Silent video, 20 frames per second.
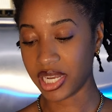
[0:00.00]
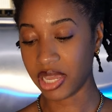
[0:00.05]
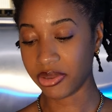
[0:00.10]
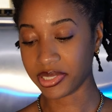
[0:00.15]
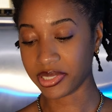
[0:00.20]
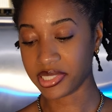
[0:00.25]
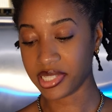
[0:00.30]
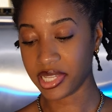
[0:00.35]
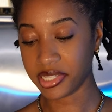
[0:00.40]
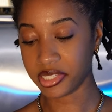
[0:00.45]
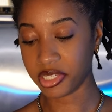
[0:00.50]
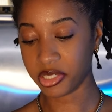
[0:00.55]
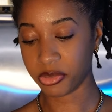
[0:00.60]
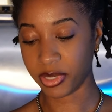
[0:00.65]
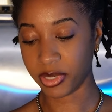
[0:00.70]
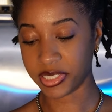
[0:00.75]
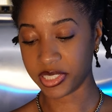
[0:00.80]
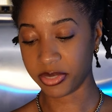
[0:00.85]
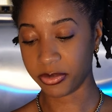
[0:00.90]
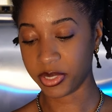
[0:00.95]
Now it says
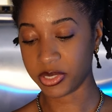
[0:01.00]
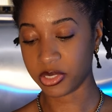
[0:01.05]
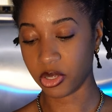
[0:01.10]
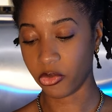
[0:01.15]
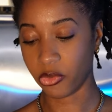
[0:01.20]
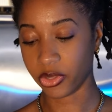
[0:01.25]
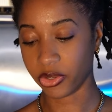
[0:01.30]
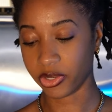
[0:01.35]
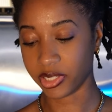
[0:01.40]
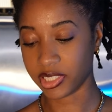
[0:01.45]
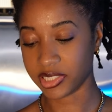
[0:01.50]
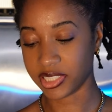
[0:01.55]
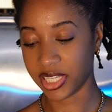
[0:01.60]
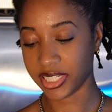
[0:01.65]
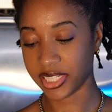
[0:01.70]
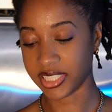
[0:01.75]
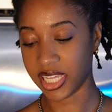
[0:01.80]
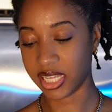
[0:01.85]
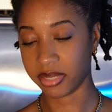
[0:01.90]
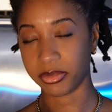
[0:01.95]
this recipe is only going to
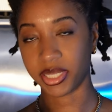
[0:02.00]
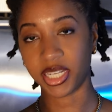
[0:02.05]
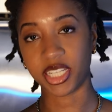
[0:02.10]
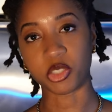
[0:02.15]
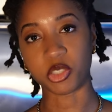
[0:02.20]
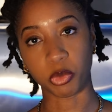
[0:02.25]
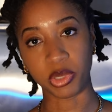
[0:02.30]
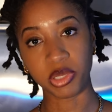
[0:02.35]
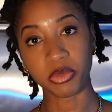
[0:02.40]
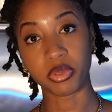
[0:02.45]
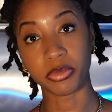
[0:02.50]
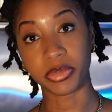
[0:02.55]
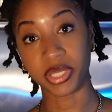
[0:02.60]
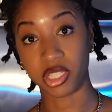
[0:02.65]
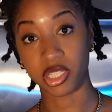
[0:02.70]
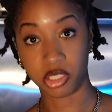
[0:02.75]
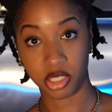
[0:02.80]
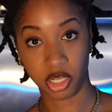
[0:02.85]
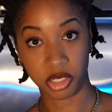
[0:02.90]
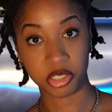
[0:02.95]
take 10 minutes. We will be
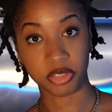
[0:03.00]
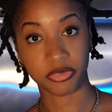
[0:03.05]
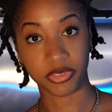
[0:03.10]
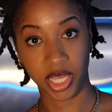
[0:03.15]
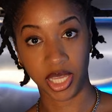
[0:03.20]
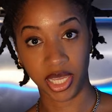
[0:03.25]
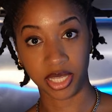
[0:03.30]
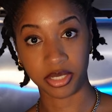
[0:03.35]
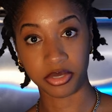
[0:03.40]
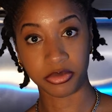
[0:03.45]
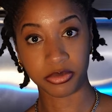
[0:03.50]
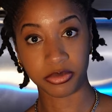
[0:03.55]
the judge of that.